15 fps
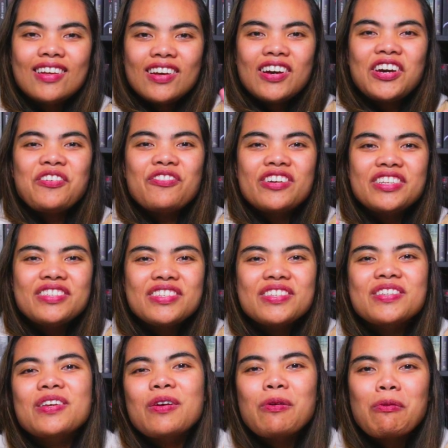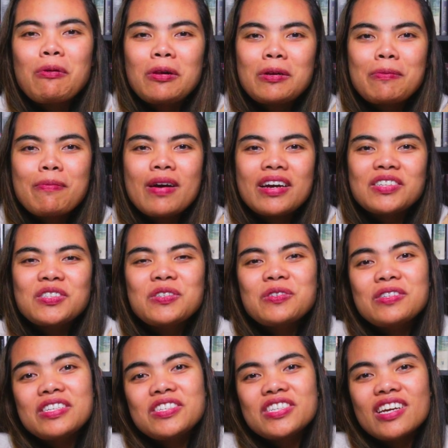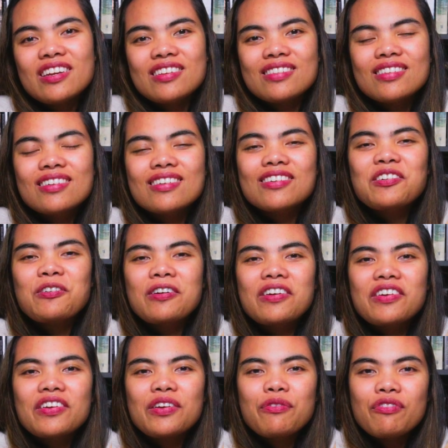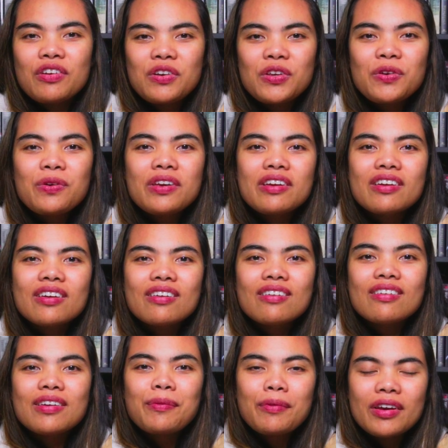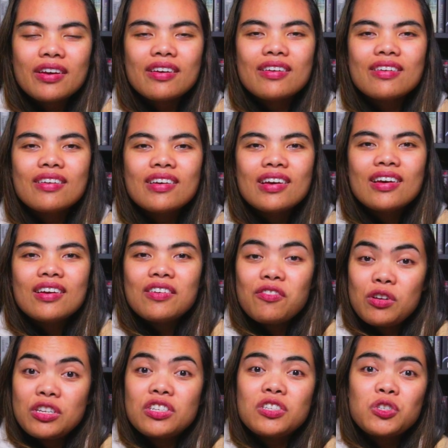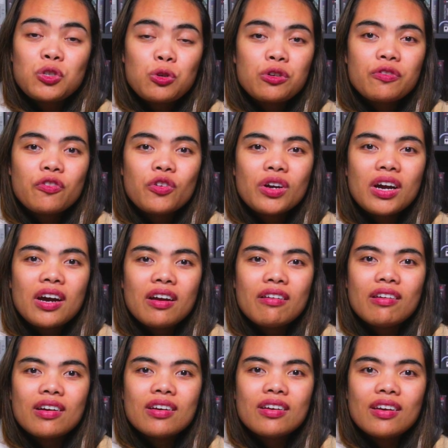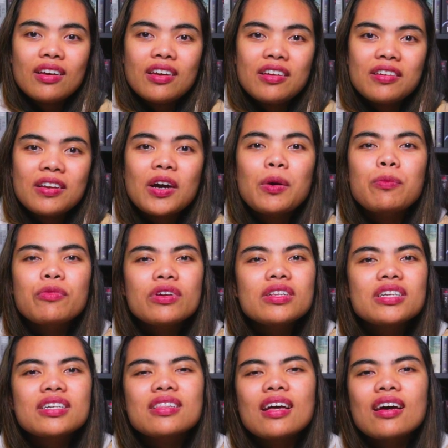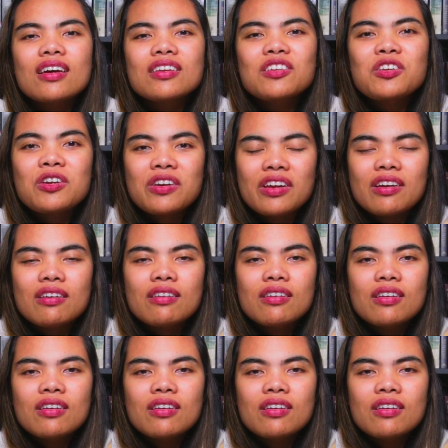Hi friends, welcome back to the channel. Or if you're new here, I'm Kay, which is short for Kyra, and I'm really glad you're here.